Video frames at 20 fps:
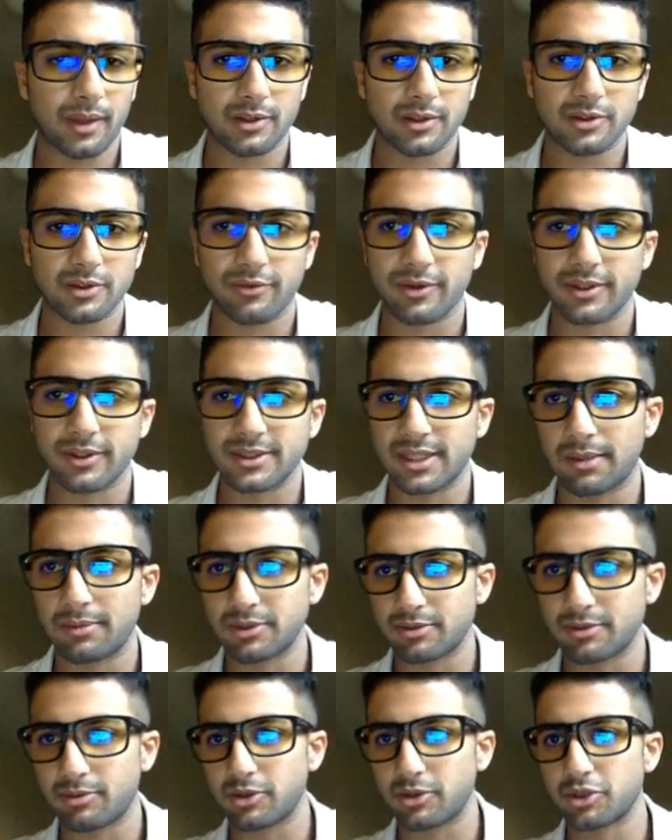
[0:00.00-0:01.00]
so for example,
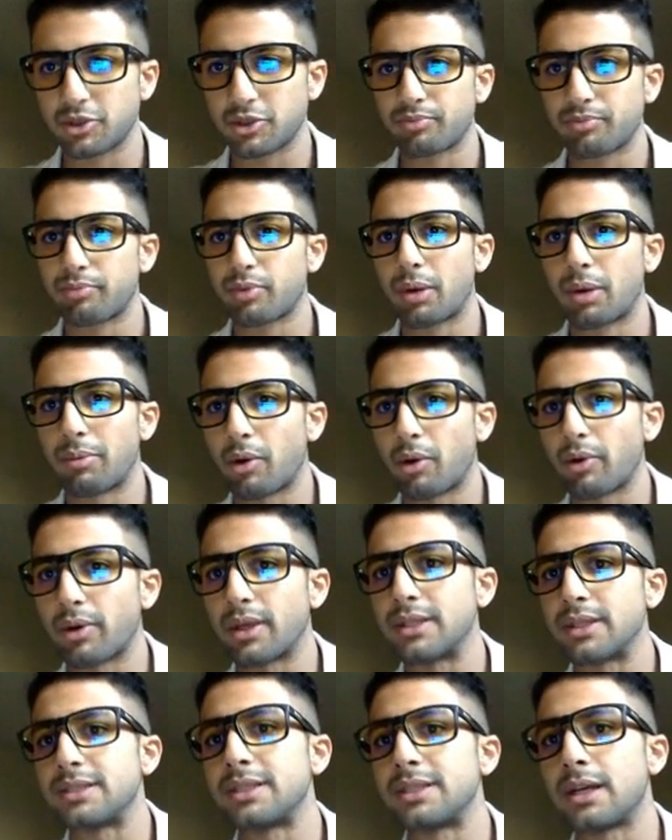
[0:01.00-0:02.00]
suppose you're
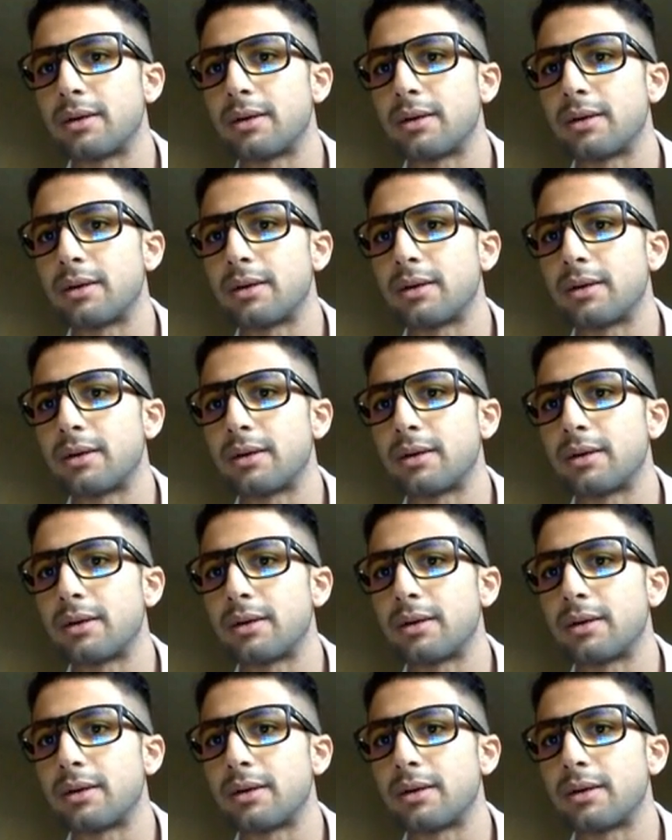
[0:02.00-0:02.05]
promoting